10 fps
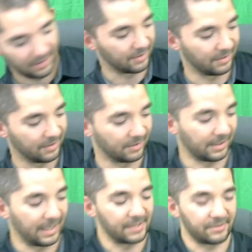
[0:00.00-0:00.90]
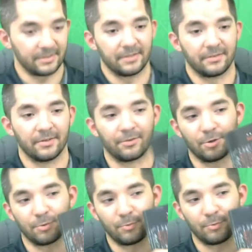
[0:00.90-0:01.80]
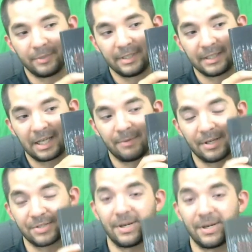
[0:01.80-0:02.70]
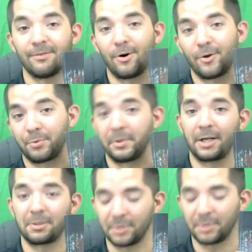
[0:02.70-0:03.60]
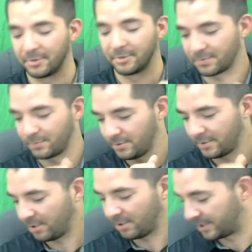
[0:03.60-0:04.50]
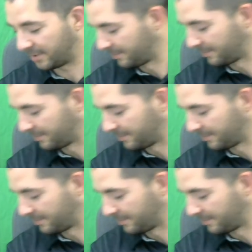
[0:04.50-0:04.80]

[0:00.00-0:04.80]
then lastly the third one when it came out. So I have all three Hacker Playbooks. Woo, go me.